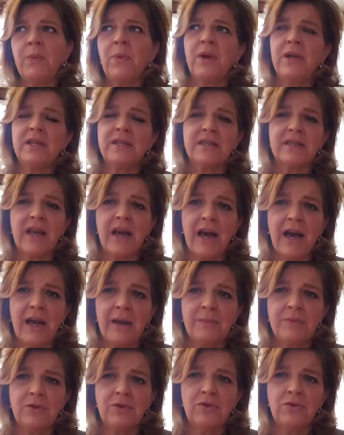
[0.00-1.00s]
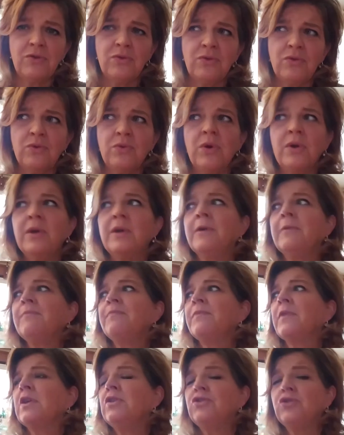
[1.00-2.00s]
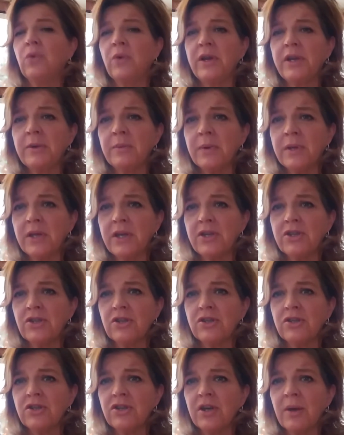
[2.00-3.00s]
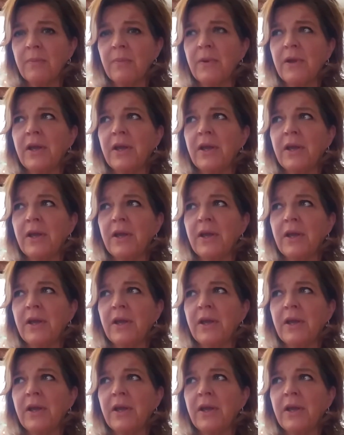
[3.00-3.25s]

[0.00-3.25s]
when it's time to join a relationship.